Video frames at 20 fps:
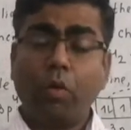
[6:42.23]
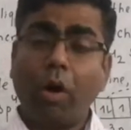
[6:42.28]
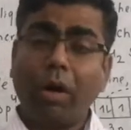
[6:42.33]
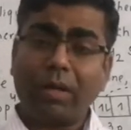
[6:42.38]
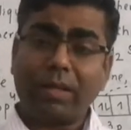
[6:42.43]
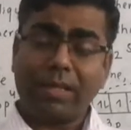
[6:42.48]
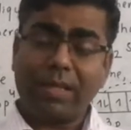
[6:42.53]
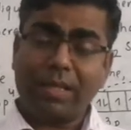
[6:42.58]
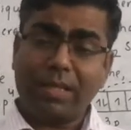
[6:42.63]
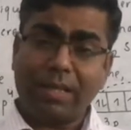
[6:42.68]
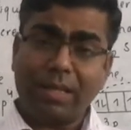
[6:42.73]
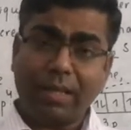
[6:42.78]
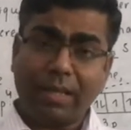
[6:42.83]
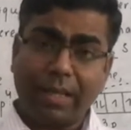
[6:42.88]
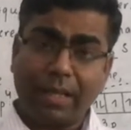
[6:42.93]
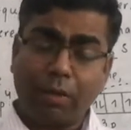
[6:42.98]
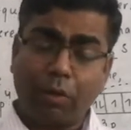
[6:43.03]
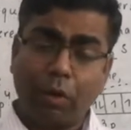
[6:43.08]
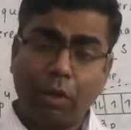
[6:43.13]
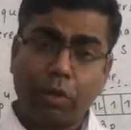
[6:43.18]
Oxygen
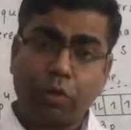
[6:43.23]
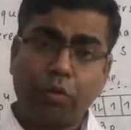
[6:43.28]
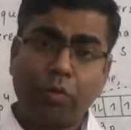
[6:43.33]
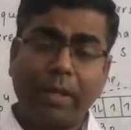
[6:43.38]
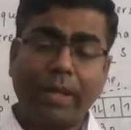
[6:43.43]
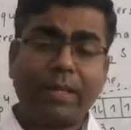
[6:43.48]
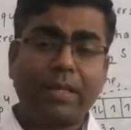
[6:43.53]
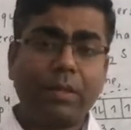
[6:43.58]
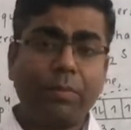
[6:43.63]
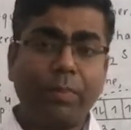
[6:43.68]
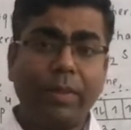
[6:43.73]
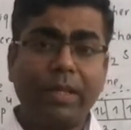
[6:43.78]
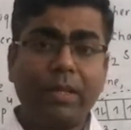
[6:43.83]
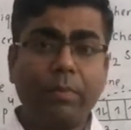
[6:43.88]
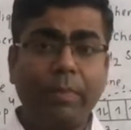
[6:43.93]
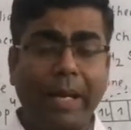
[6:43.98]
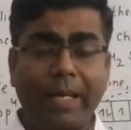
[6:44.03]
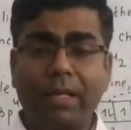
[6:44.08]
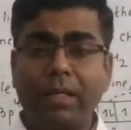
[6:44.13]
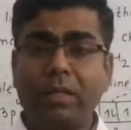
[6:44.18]
can also
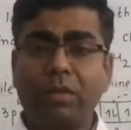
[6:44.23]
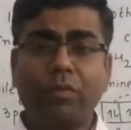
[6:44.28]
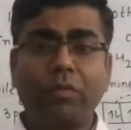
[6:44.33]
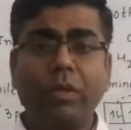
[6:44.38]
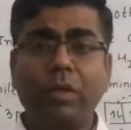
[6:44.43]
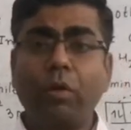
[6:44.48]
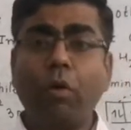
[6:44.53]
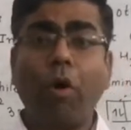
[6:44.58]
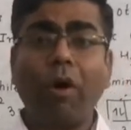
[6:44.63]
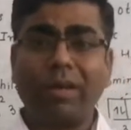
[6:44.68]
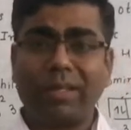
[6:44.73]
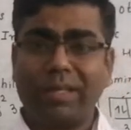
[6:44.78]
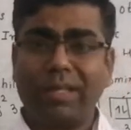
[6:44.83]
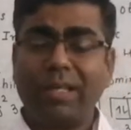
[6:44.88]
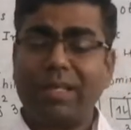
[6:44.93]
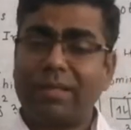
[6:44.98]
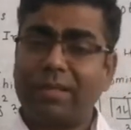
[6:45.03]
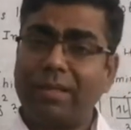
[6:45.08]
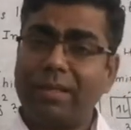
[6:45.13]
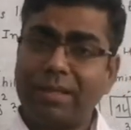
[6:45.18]
exhibit -1
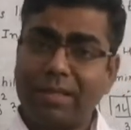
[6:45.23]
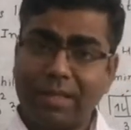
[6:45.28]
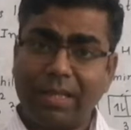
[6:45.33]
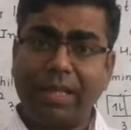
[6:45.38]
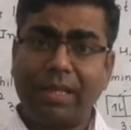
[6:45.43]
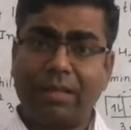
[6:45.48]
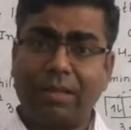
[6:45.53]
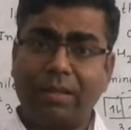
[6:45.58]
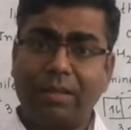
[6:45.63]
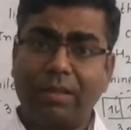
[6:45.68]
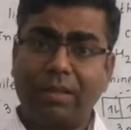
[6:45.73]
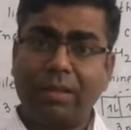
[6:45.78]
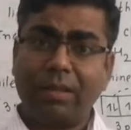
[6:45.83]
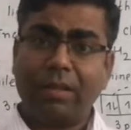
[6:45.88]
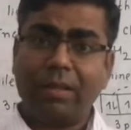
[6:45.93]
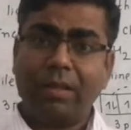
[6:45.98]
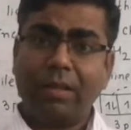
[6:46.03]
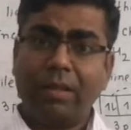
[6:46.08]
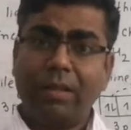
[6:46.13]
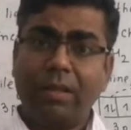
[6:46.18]
oxidation state.
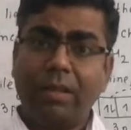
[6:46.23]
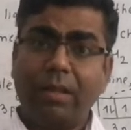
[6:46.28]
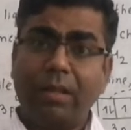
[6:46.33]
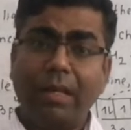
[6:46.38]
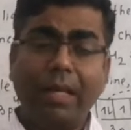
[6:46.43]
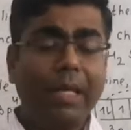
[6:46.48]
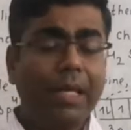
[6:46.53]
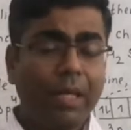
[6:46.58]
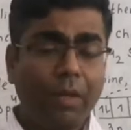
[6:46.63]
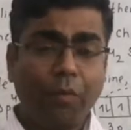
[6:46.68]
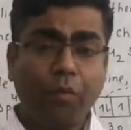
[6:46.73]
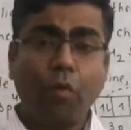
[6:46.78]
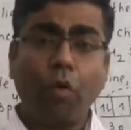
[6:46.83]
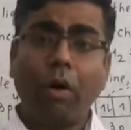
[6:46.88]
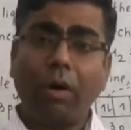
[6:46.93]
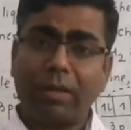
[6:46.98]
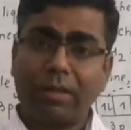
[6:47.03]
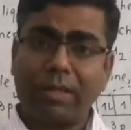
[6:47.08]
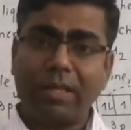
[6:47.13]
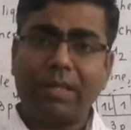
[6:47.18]
And
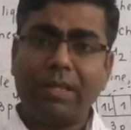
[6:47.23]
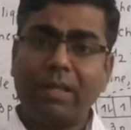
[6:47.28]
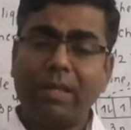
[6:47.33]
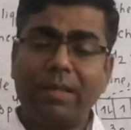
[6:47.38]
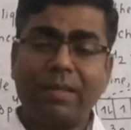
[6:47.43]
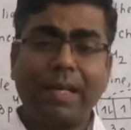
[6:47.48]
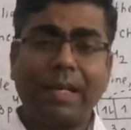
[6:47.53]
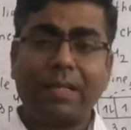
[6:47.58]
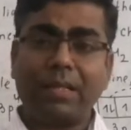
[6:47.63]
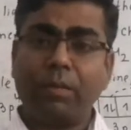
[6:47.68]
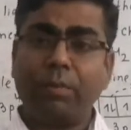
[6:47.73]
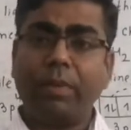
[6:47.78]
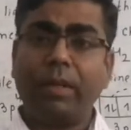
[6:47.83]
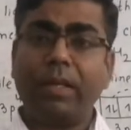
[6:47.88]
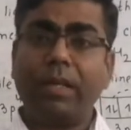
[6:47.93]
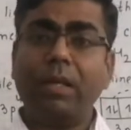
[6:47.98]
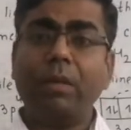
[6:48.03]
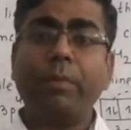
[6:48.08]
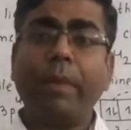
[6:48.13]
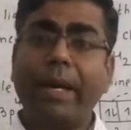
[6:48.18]
if oxygen is
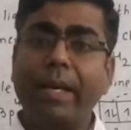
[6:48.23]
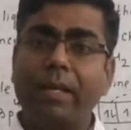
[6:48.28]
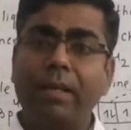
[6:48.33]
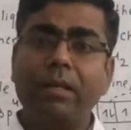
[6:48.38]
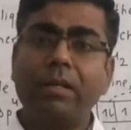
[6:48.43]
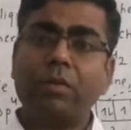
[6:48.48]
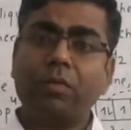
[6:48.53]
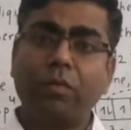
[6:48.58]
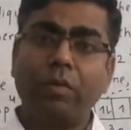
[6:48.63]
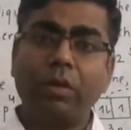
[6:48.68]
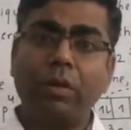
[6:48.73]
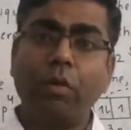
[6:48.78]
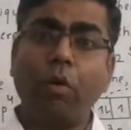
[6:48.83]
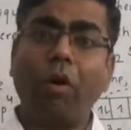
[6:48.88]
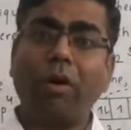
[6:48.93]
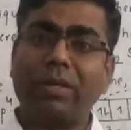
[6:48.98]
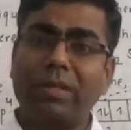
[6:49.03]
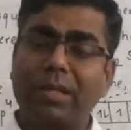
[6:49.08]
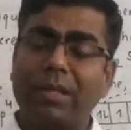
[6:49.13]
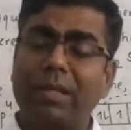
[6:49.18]
exhibiting
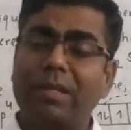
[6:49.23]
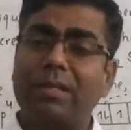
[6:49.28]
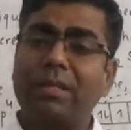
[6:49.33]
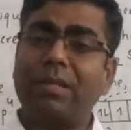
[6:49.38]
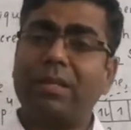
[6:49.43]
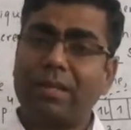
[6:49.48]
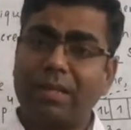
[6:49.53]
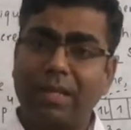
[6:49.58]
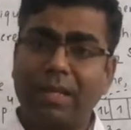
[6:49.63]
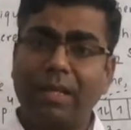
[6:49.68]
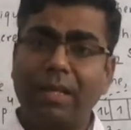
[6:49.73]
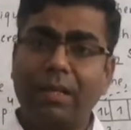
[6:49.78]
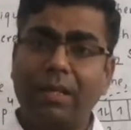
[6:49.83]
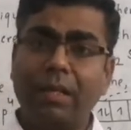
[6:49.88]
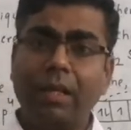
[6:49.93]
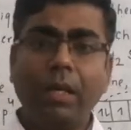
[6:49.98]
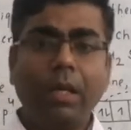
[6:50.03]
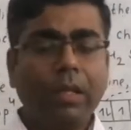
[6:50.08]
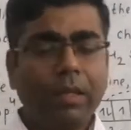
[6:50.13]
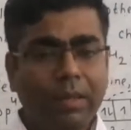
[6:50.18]
-1 oxidation
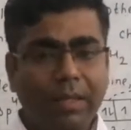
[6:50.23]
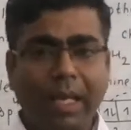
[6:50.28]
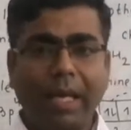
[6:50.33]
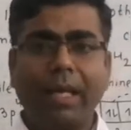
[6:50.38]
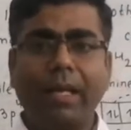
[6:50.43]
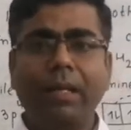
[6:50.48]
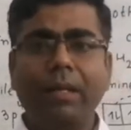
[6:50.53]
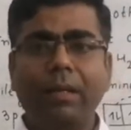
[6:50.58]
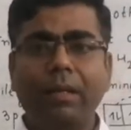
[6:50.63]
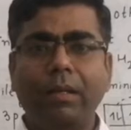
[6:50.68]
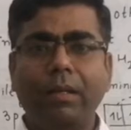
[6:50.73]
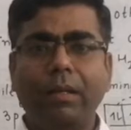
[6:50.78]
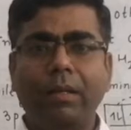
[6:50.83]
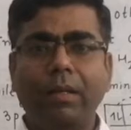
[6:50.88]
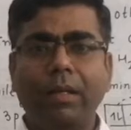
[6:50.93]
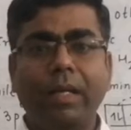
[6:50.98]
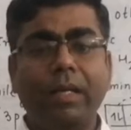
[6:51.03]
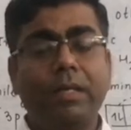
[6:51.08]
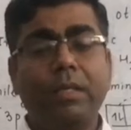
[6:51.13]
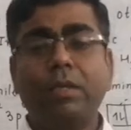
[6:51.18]
state,
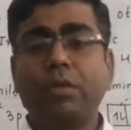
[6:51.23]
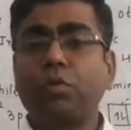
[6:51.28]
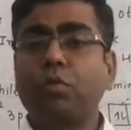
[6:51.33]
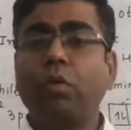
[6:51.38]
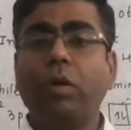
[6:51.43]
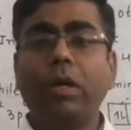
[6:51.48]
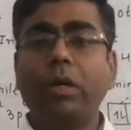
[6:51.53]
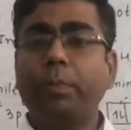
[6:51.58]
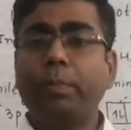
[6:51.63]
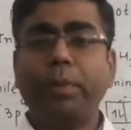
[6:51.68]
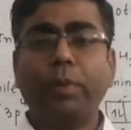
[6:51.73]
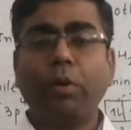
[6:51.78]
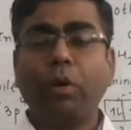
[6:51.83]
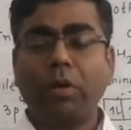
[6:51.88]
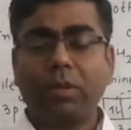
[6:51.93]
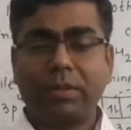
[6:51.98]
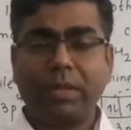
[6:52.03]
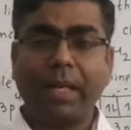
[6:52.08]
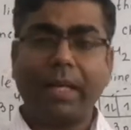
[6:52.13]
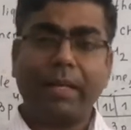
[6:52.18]
then it is called
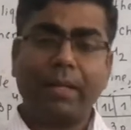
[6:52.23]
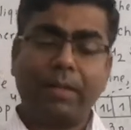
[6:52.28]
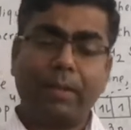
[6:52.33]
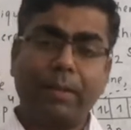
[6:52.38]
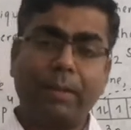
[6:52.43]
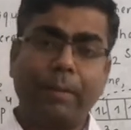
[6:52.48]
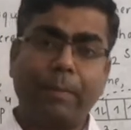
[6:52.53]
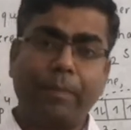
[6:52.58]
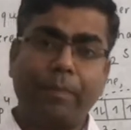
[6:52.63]
peroxide.